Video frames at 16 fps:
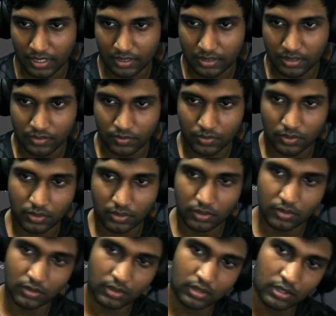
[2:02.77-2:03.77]
this would
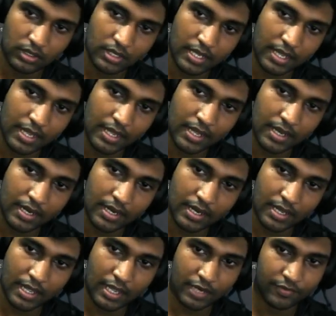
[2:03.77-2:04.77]
look good, and
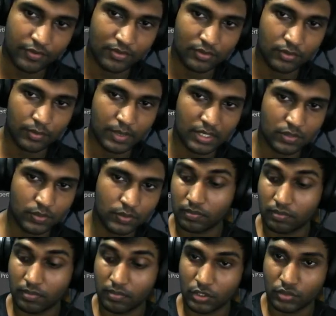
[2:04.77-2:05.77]
add a few loop cuts with
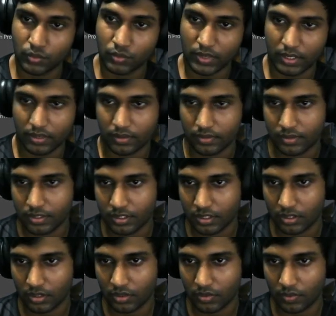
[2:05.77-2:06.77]
mouse wheel.
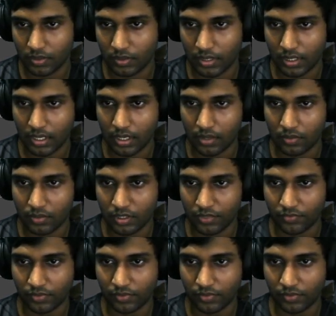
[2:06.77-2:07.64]
So now left